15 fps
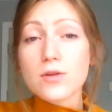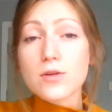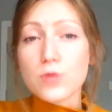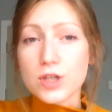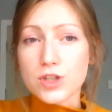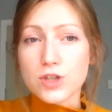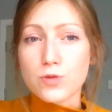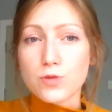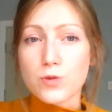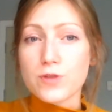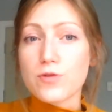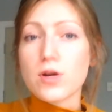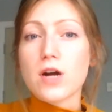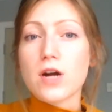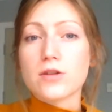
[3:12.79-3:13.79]
question
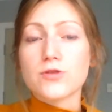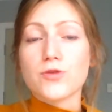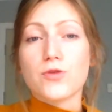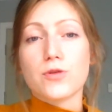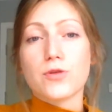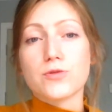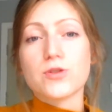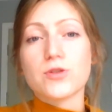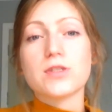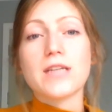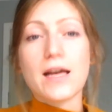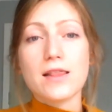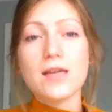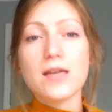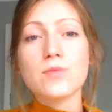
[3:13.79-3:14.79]
with regard to those
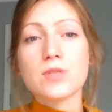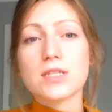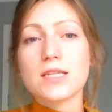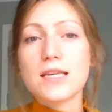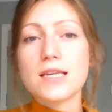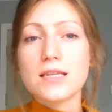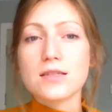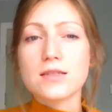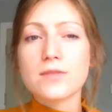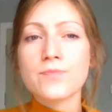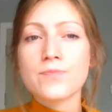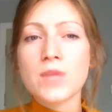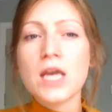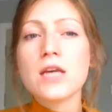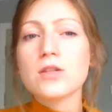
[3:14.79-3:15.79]
dilemmas
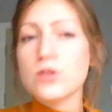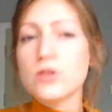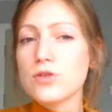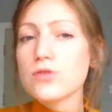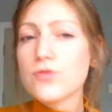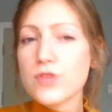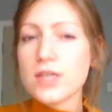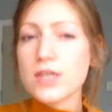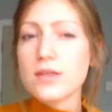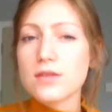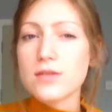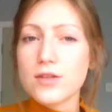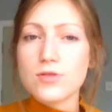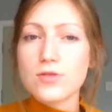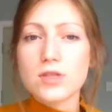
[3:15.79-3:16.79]
is, do you think
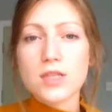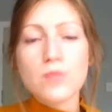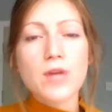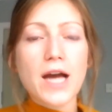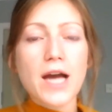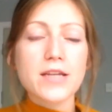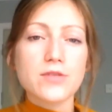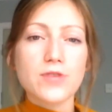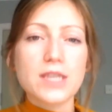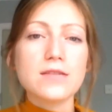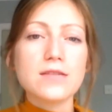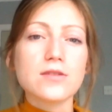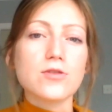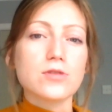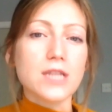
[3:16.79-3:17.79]
that there is some kind of
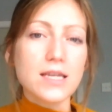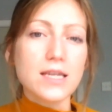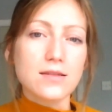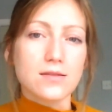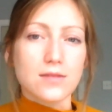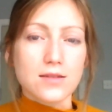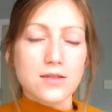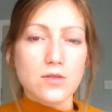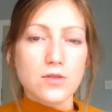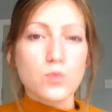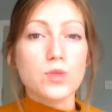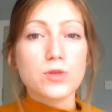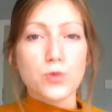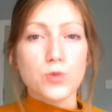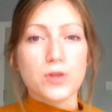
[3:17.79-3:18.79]
interrelatedness
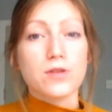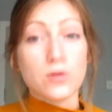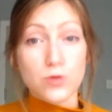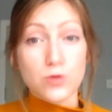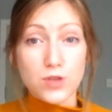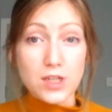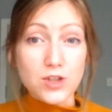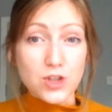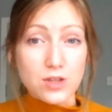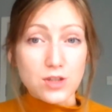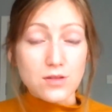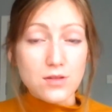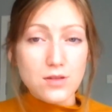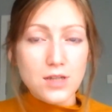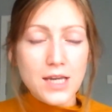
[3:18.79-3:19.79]
between those
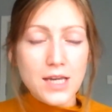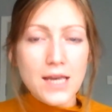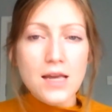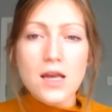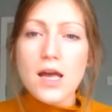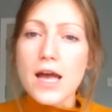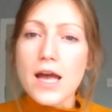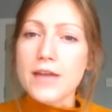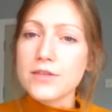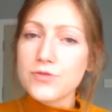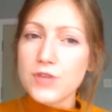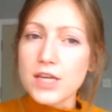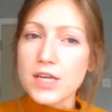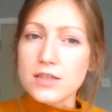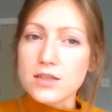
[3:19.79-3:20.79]
tensions? And
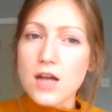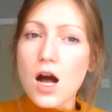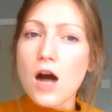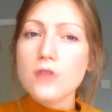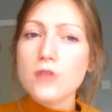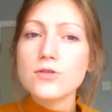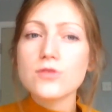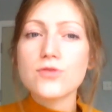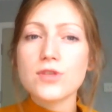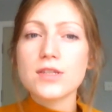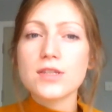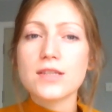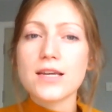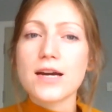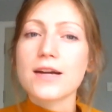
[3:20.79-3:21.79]
if yes, how do you
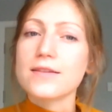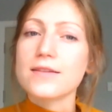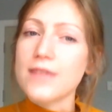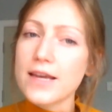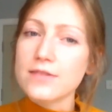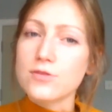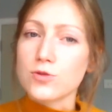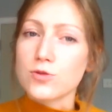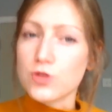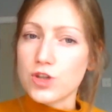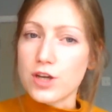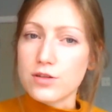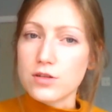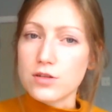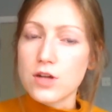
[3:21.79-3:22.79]
think they are connected to
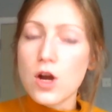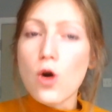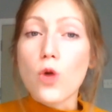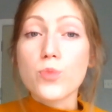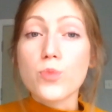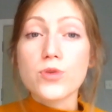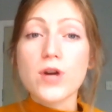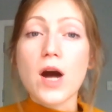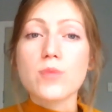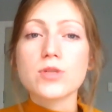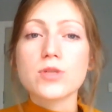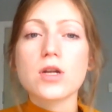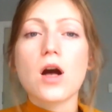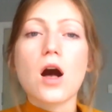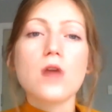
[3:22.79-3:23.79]
each other? Or
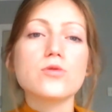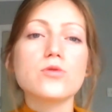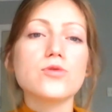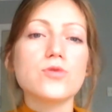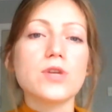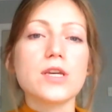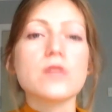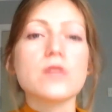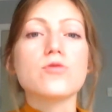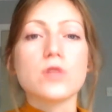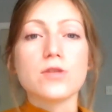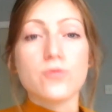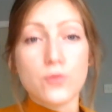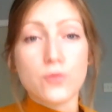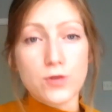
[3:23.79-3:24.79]
perhaps how do they
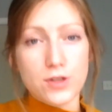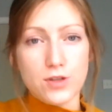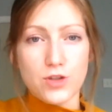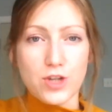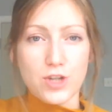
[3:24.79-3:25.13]
reinforce each